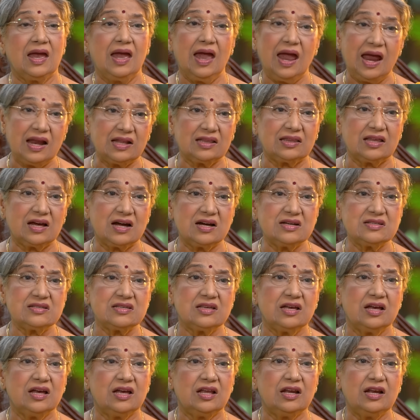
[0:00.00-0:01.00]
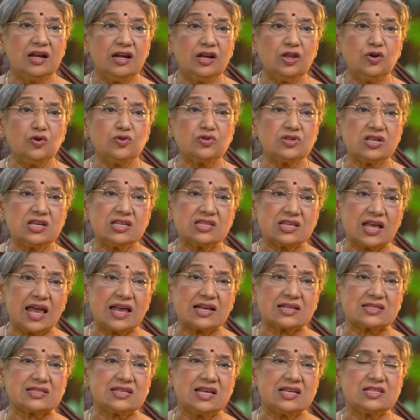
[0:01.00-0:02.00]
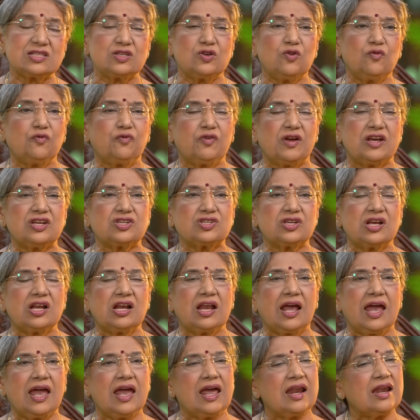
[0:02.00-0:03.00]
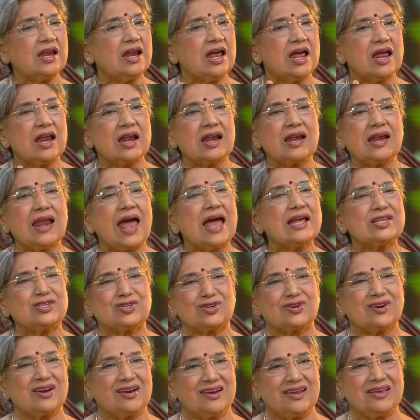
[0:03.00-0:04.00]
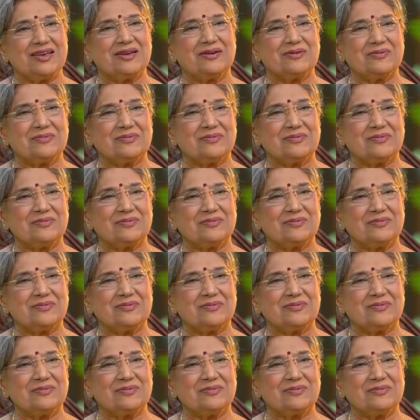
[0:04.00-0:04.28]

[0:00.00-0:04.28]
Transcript: and thus reduces excessive facial hair naturally.